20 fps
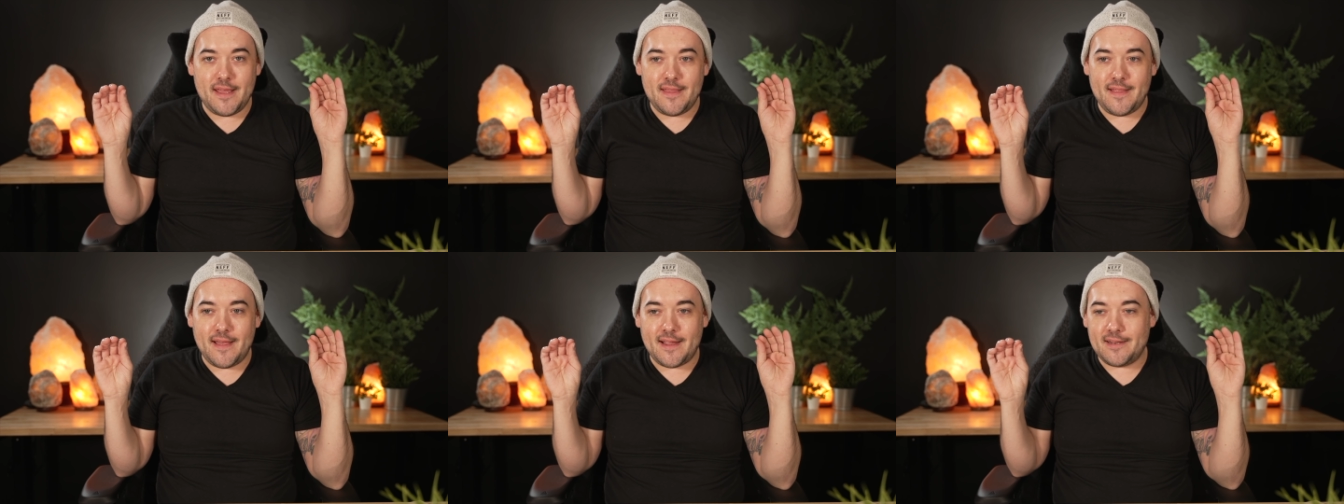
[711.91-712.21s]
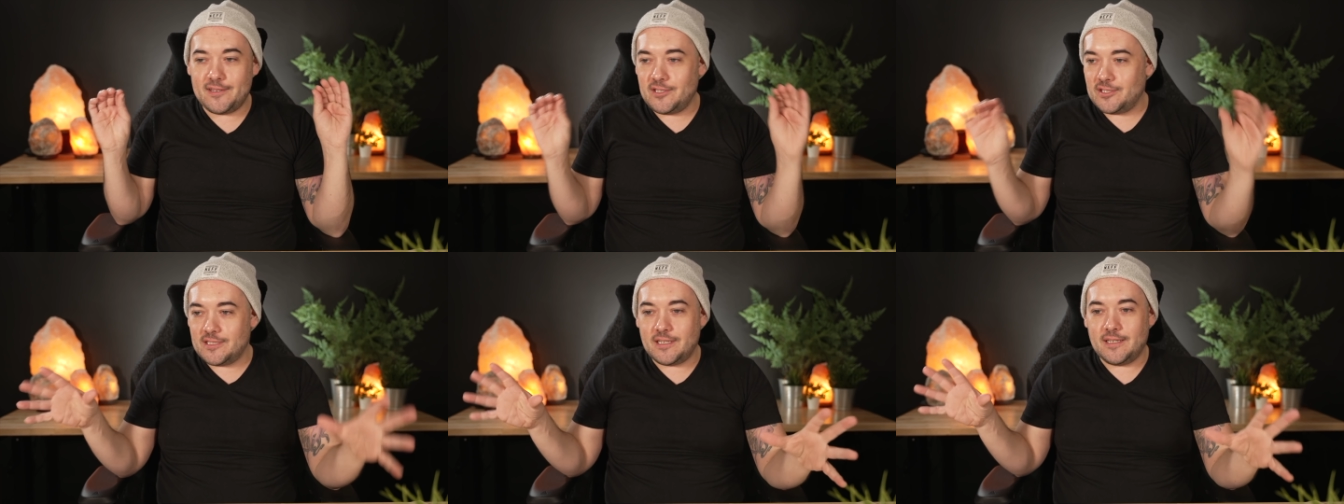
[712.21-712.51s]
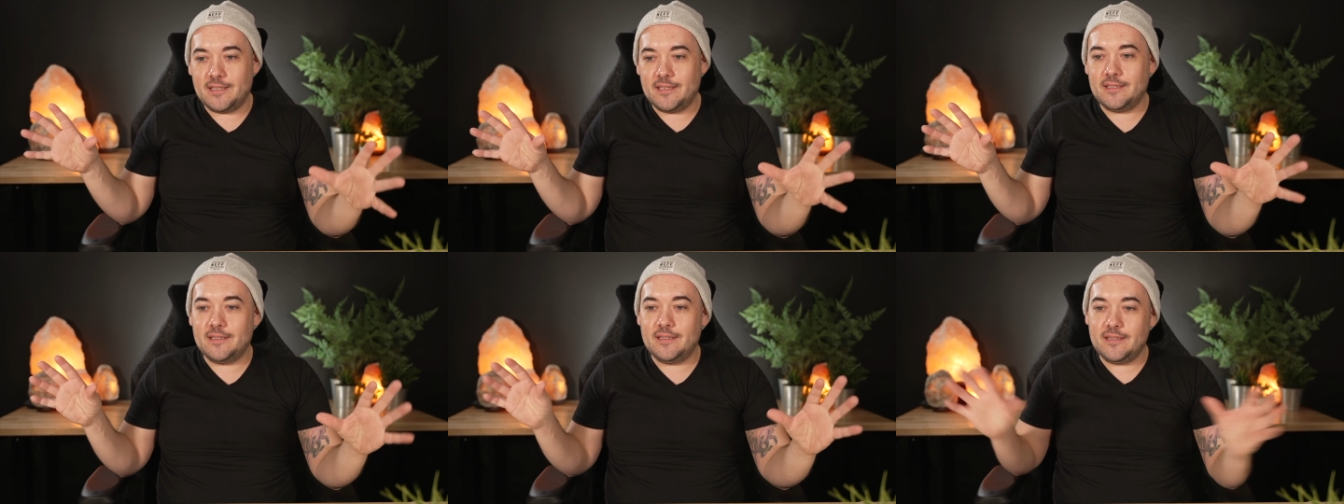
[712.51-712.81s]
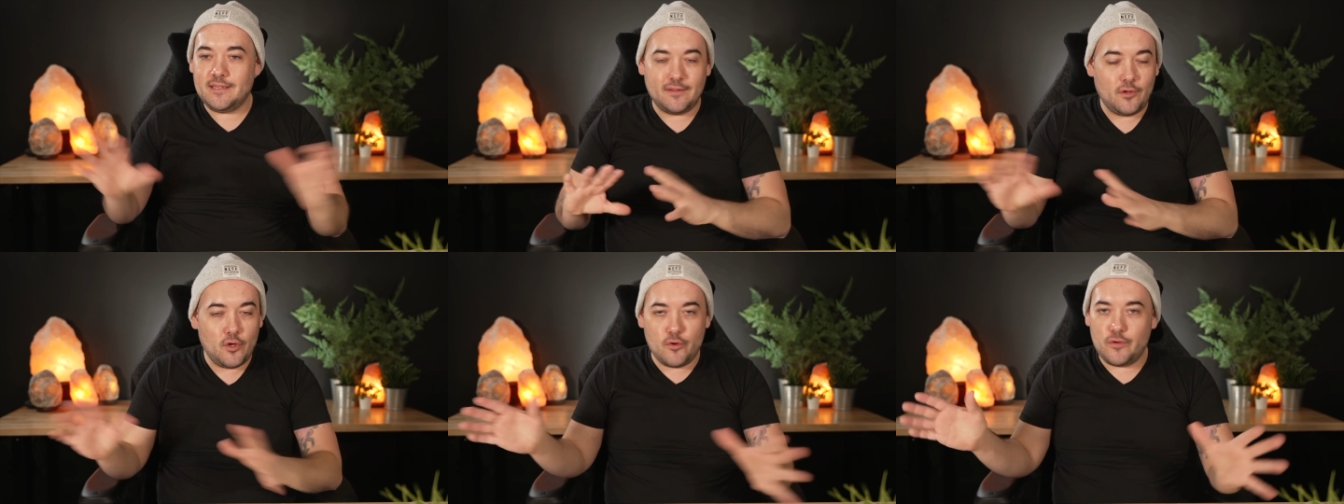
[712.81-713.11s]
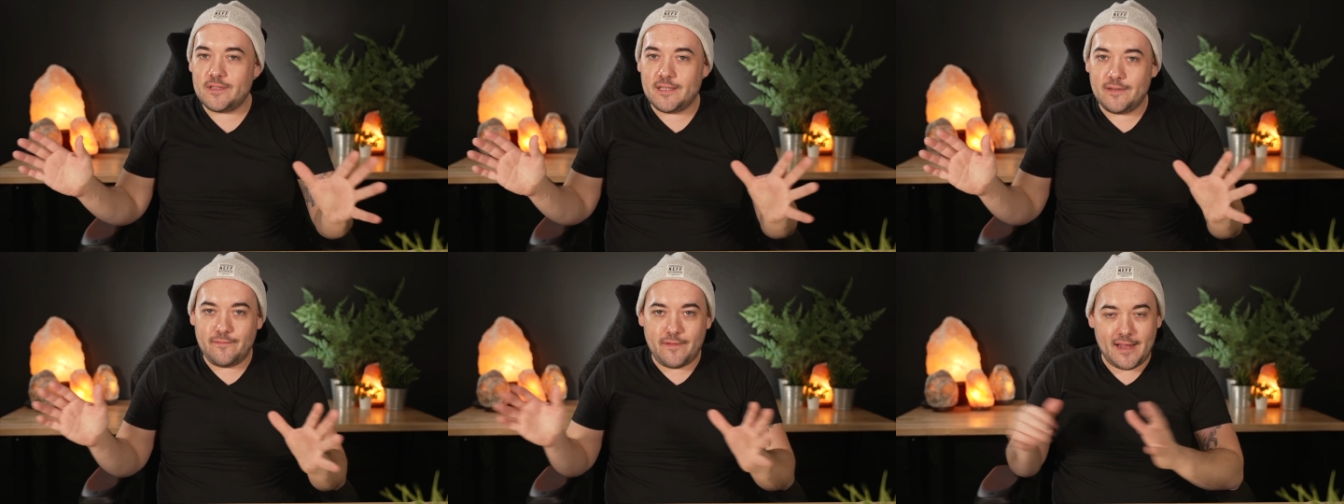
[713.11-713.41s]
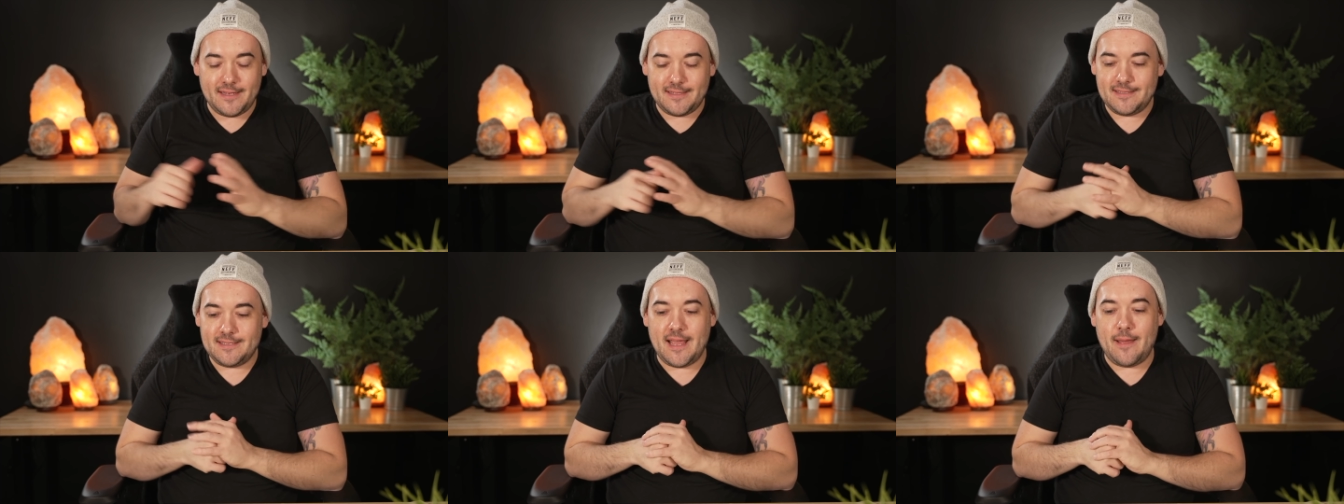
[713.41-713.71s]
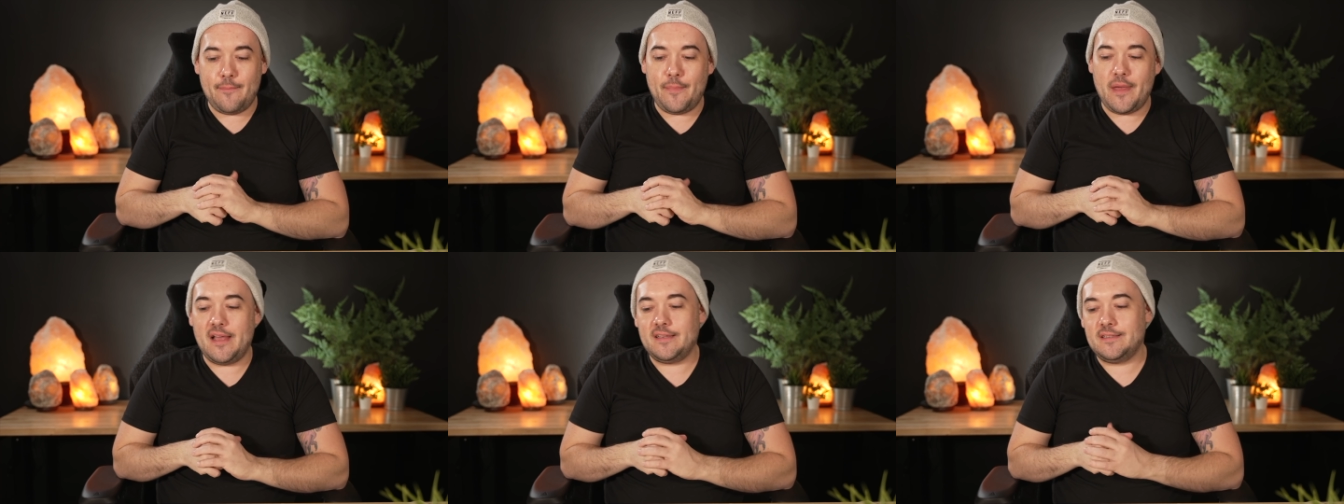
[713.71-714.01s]
like just a loose advice
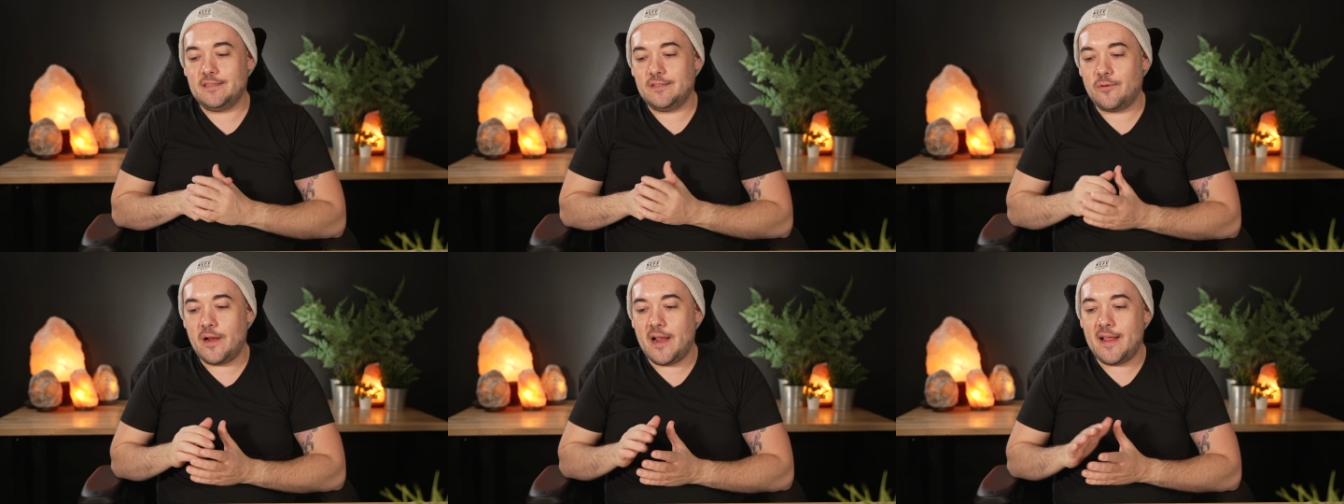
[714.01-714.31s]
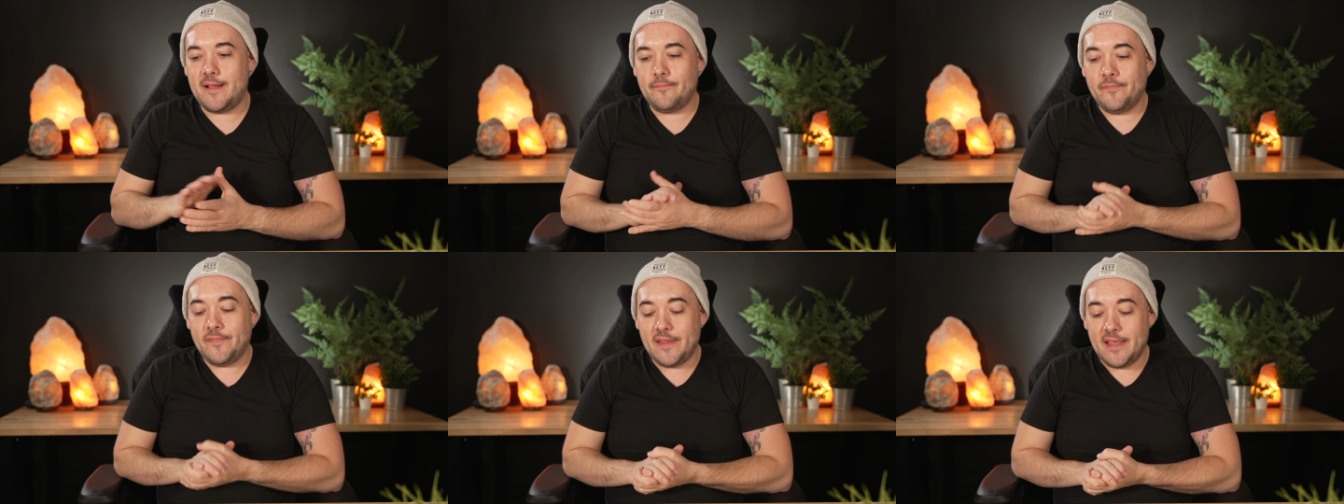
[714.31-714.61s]
at best, right?